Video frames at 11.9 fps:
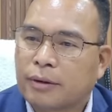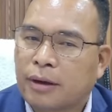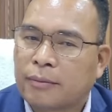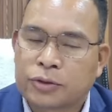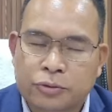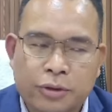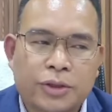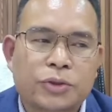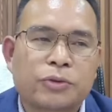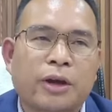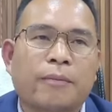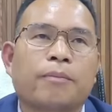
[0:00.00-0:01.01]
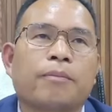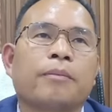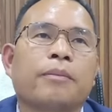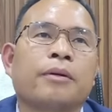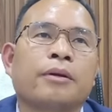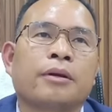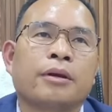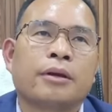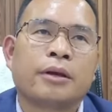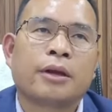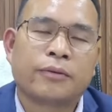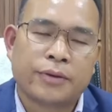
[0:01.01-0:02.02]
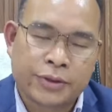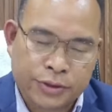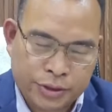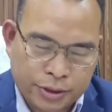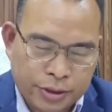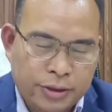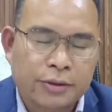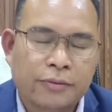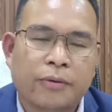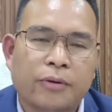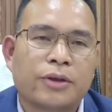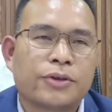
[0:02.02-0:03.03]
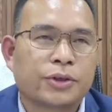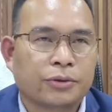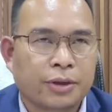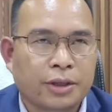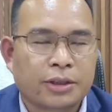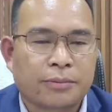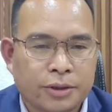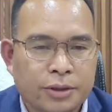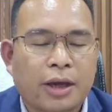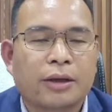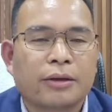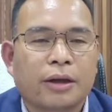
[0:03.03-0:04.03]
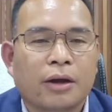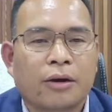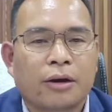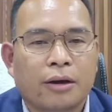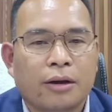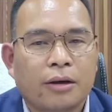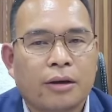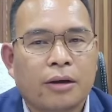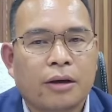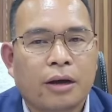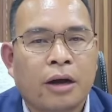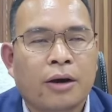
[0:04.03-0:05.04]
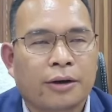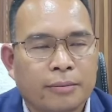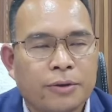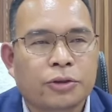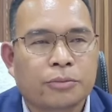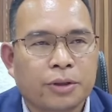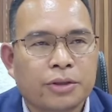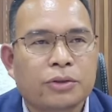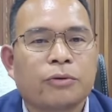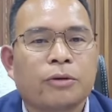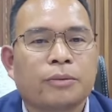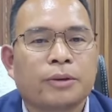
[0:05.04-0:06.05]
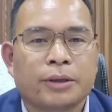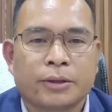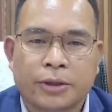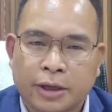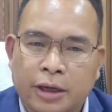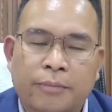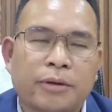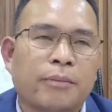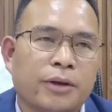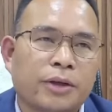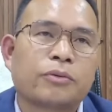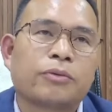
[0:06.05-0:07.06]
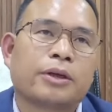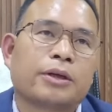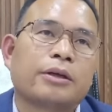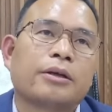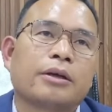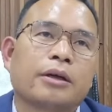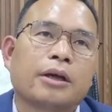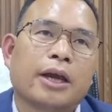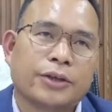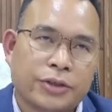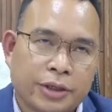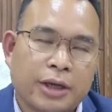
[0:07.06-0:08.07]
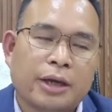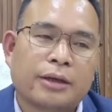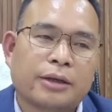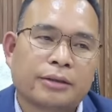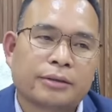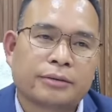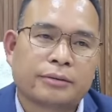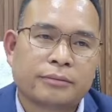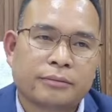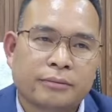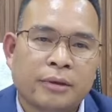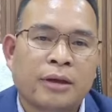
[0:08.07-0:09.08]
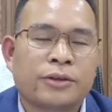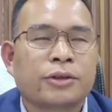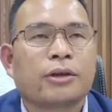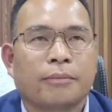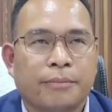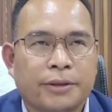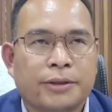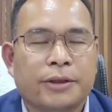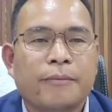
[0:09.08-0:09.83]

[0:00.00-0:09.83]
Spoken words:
students who have not registered for the CUET examination. And our Honorable Chief Minister will be taking up the matter with the NTA and the Hunter government.